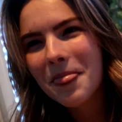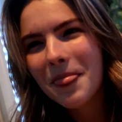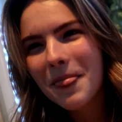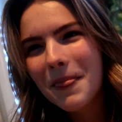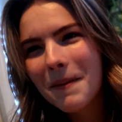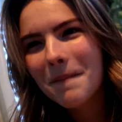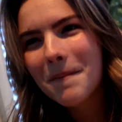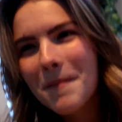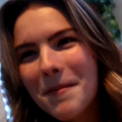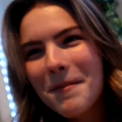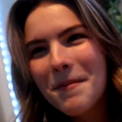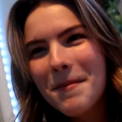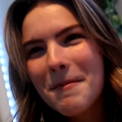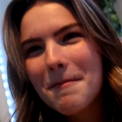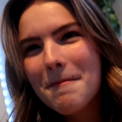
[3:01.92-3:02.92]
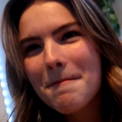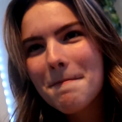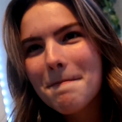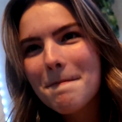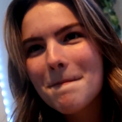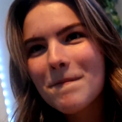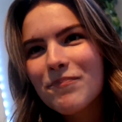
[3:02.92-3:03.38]
Hopefully she takes credit card,
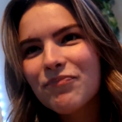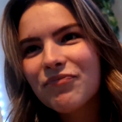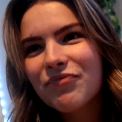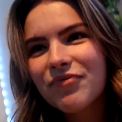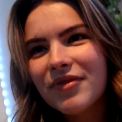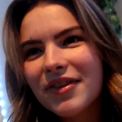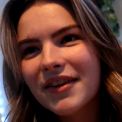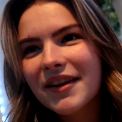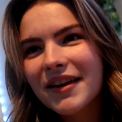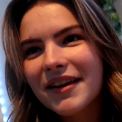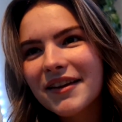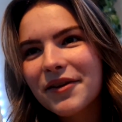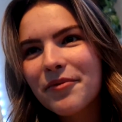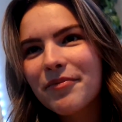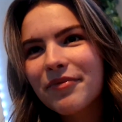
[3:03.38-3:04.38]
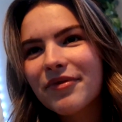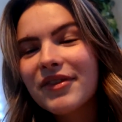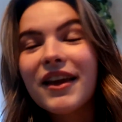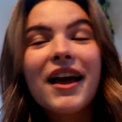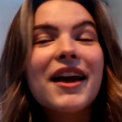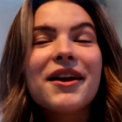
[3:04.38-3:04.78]
because I don't think I can pay for it.